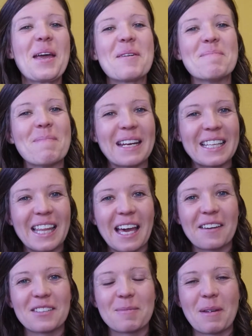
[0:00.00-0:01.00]
Many
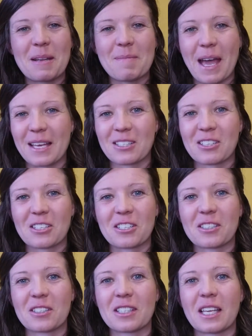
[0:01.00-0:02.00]
Lives, Many
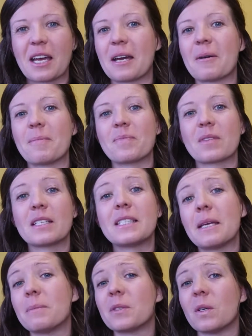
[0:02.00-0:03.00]
Masters,
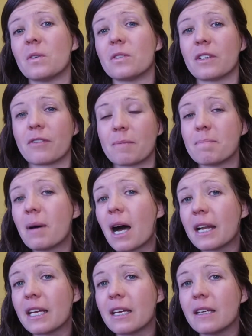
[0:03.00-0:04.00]
Same Soul, Different
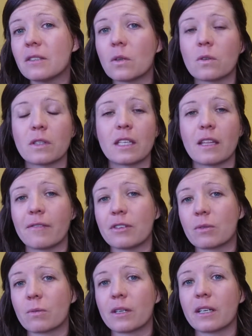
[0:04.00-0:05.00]
Bodies, Only Love is
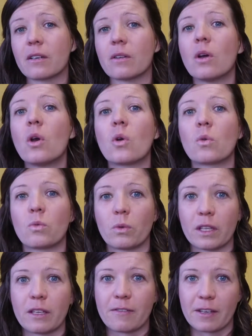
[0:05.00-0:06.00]
Real,
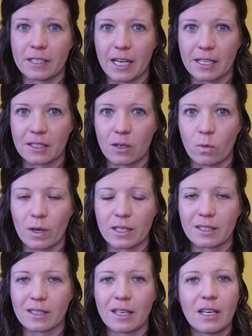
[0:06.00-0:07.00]
really fantastic
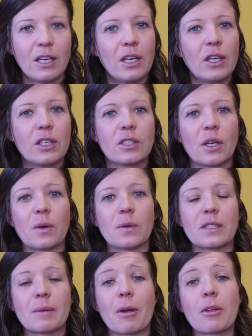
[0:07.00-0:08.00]
ones. So
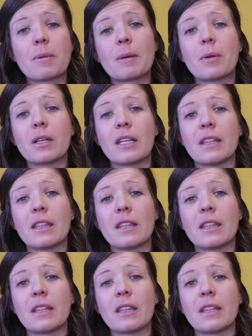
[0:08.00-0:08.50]
some other people in